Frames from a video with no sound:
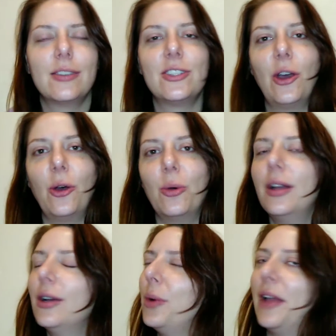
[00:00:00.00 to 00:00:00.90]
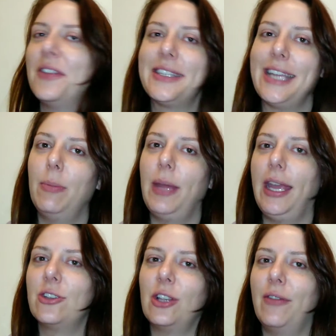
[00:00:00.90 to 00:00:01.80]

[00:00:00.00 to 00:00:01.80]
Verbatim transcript: So we have the same pH